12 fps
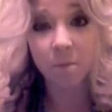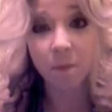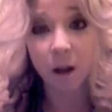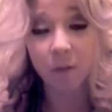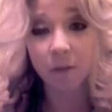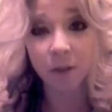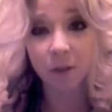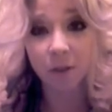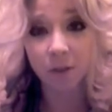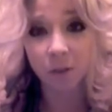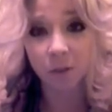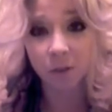a month
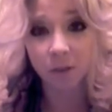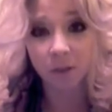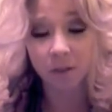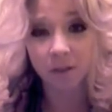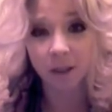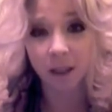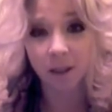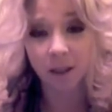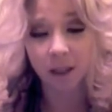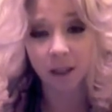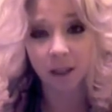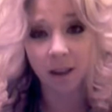until school starts again,
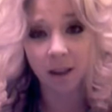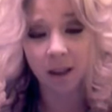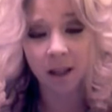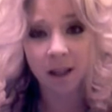and